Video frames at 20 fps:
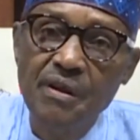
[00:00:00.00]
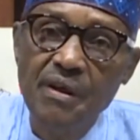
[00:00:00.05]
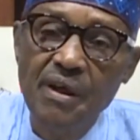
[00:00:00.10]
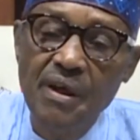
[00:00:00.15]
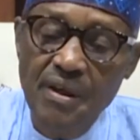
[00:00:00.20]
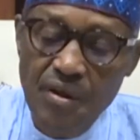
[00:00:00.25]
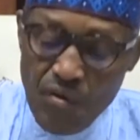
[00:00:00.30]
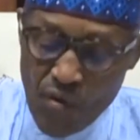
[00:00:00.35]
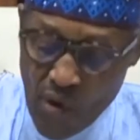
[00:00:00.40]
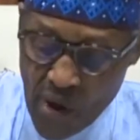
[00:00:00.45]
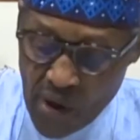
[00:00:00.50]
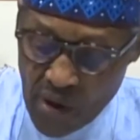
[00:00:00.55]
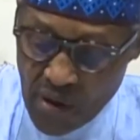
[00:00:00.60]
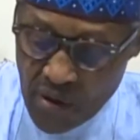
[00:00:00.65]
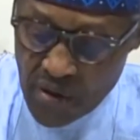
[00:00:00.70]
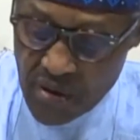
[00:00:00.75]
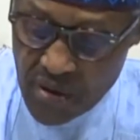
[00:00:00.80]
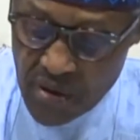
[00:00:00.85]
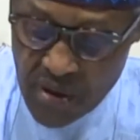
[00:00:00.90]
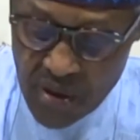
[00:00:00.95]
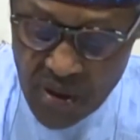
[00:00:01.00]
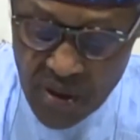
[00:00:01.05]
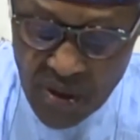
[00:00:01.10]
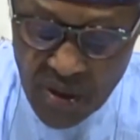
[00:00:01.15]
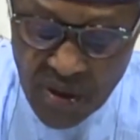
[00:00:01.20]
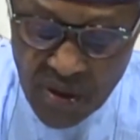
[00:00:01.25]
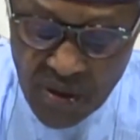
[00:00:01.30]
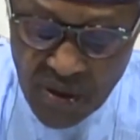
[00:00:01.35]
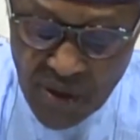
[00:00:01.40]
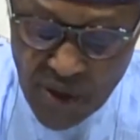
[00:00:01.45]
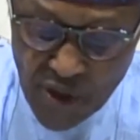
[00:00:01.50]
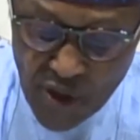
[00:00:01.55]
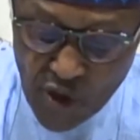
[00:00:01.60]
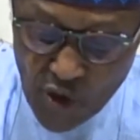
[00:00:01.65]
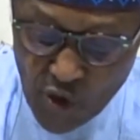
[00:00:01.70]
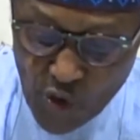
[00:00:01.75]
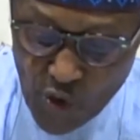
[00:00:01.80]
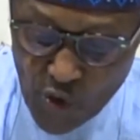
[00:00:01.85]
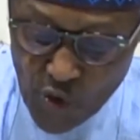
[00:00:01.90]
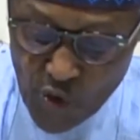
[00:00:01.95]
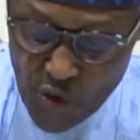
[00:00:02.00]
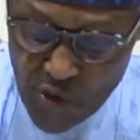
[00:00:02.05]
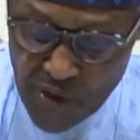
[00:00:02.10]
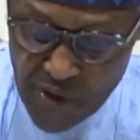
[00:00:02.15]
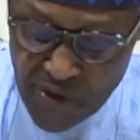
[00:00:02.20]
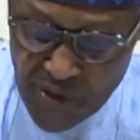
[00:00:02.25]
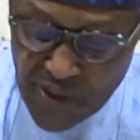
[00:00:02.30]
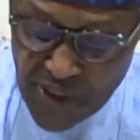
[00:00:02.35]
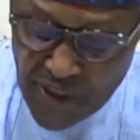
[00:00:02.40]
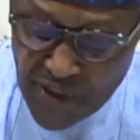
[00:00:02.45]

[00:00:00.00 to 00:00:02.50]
and wagons, including the